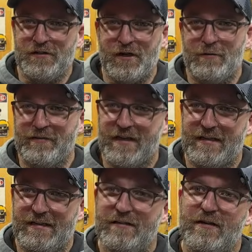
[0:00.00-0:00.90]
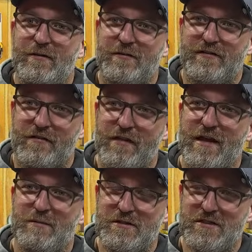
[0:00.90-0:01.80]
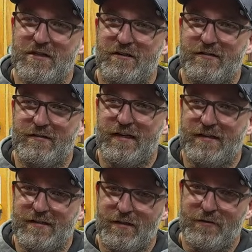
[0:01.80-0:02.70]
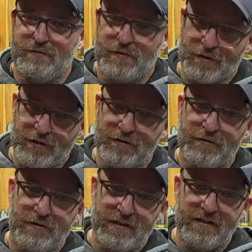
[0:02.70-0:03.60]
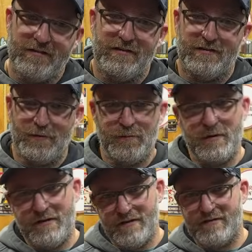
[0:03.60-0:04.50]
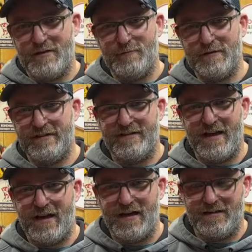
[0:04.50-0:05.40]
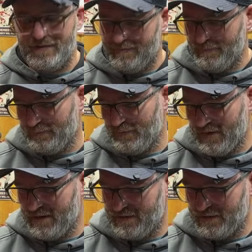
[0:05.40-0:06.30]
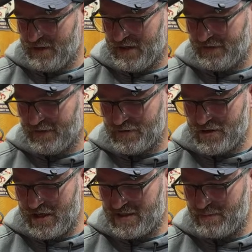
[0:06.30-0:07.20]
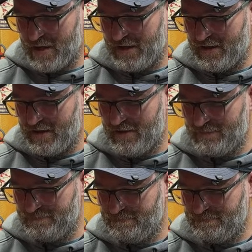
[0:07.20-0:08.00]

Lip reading: And you're always like, it's the thingamajigger that, if you're going to do this, it would be this on one side. And so you got to sit there and try to explain it all.